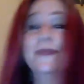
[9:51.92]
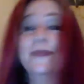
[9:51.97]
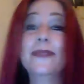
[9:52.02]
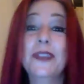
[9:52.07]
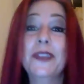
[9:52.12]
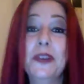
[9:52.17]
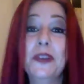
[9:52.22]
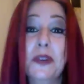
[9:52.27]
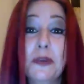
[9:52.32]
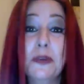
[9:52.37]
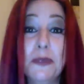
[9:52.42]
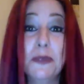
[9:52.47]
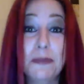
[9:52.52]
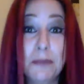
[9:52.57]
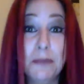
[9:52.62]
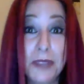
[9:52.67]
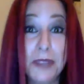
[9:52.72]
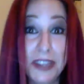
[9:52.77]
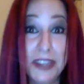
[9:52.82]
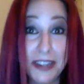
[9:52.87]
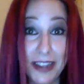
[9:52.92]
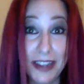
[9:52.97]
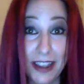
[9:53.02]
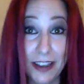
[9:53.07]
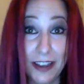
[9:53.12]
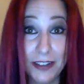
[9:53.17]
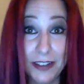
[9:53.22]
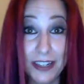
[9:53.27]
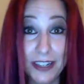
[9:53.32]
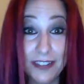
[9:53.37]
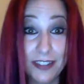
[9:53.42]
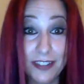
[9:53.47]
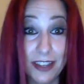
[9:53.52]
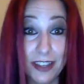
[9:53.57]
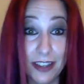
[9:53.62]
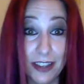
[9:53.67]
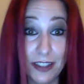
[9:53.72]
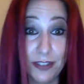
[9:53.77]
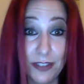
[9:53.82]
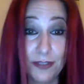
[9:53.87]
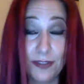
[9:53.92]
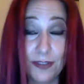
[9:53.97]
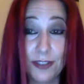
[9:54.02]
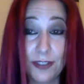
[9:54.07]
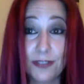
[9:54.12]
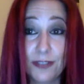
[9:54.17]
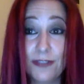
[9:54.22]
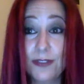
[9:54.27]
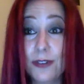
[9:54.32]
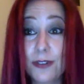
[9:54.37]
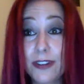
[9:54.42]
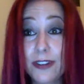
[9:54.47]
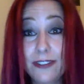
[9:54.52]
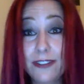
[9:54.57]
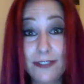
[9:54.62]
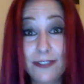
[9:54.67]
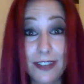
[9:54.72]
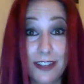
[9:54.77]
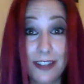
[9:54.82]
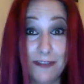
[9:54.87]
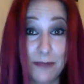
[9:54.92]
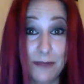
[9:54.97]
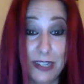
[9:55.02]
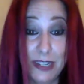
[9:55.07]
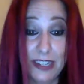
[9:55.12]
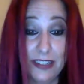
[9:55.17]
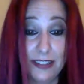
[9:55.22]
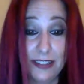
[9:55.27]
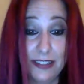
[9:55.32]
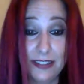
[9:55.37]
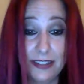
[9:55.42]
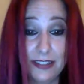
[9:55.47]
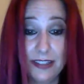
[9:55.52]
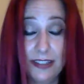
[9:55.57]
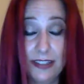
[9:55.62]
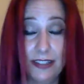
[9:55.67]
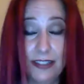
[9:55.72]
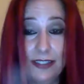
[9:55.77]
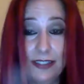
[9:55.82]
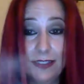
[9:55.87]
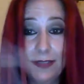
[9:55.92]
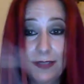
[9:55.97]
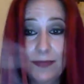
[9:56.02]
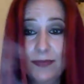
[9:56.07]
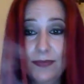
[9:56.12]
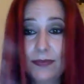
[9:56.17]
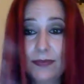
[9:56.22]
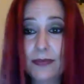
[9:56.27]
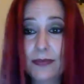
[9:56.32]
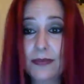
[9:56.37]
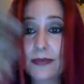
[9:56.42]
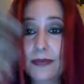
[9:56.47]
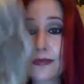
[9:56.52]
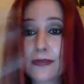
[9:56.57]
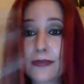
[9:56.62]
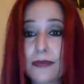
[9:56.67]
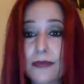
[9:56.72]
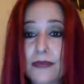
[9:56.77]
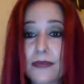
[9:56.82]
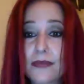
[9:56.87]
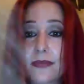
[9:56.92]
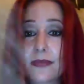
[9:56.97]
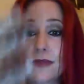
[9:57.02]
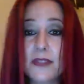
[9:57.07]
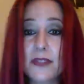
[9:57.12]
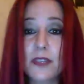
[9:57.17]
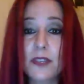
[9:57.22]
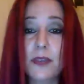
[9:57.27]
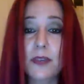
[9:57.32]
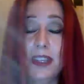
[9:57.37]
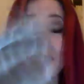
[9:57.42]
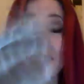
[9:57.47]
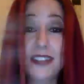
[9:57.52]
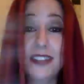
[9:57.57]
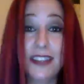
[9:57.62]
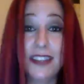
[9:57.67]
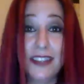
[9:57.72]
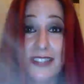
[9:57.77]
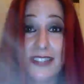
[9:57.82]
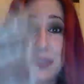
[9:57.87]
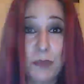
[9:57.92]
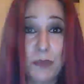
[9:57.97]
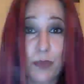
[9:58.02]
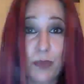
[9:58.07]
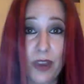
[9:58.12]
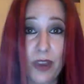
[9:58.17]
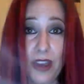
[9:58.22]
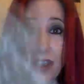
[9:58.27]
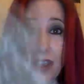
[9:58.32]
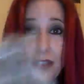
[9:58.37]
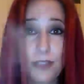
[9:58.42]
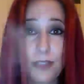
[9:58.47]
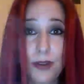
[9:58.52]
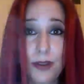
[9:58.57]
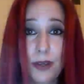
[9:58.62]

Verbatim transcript: You're here with me now, and I've got you for 45 minutes. So I want you to take a deep breath.